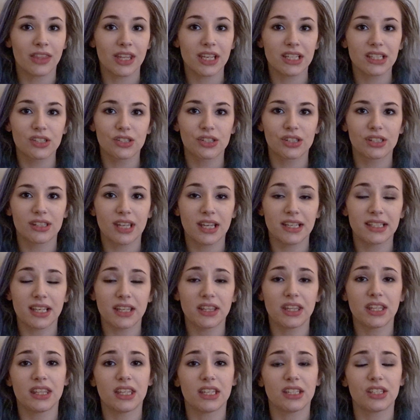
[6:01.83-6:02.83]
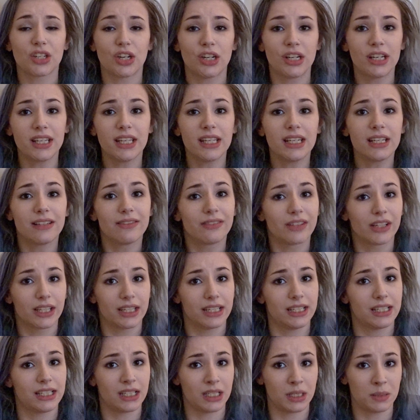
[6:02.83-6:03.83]
They said that they started getting
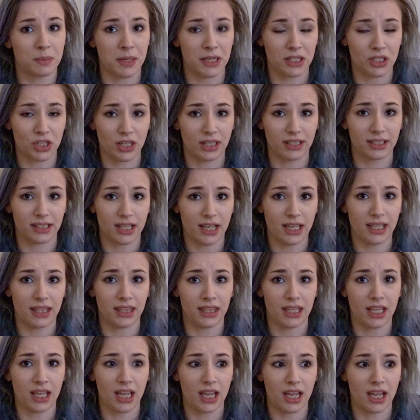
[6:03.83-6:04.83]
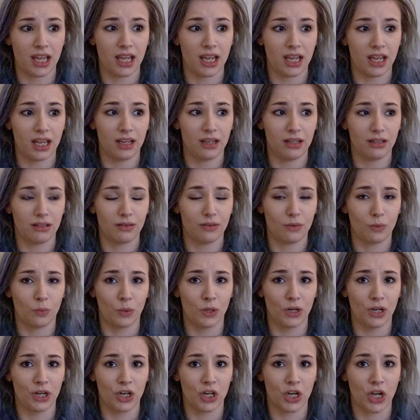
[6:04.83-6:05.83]
really suspicious and they
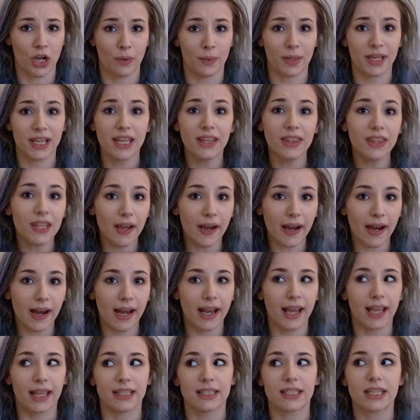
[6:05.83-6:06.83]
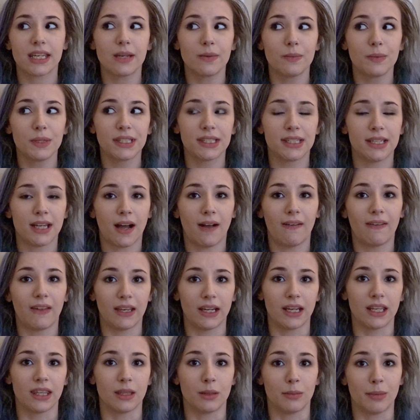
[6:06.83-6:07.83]
were going in there and he was not
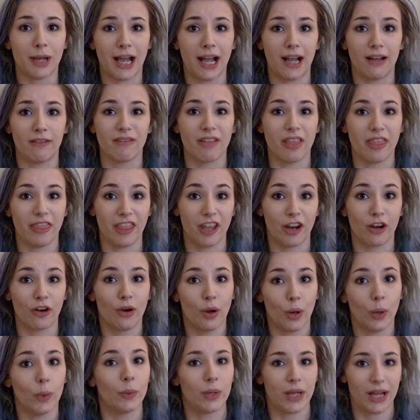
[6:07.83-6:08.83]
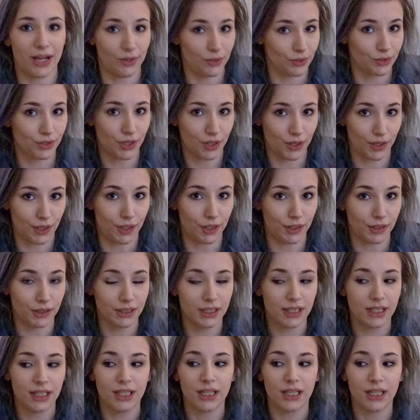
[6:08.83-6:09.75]
letting them have their own alcohol.